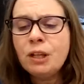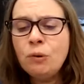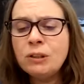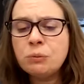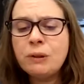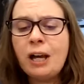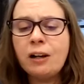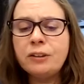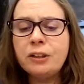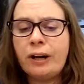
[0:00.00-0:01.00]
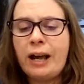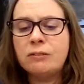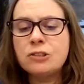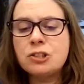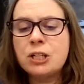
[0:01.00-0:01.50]
Once we got on the
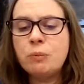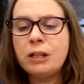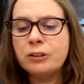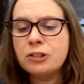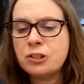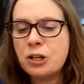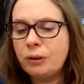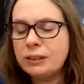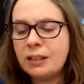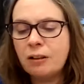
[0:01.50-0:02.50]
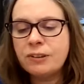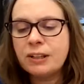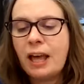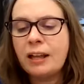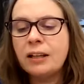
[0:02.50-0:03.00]
ground, she'd be her showy self
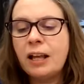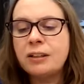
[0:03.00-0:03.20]
again,